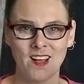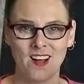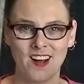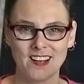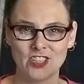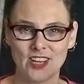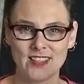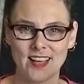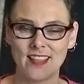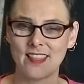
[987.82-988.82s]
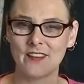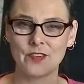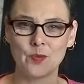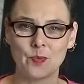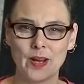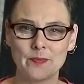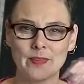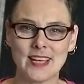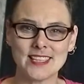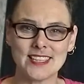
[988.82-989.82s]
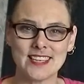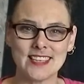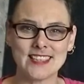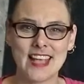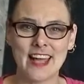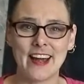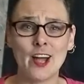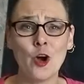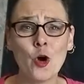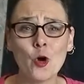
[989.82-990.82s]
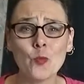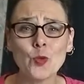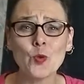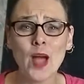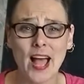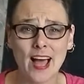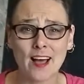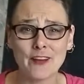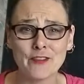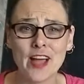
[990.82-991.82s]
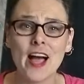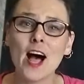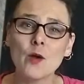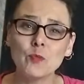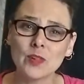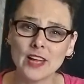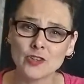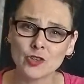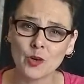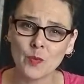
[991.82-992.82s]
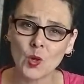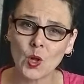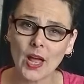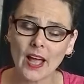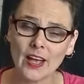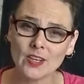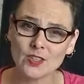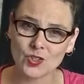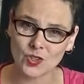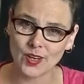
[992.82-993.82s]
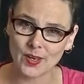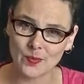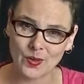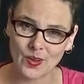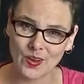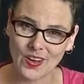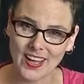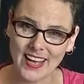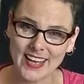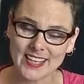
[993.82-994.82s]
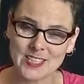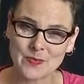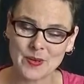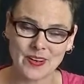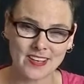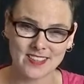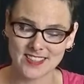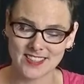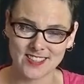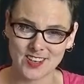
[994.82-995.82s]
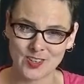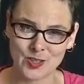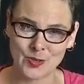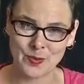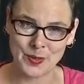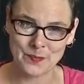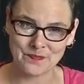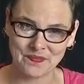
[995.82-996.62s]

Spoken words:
All right, you guys, I love you. Bright blessings, and I hope you have a pleasurable and enjoyable experience this October.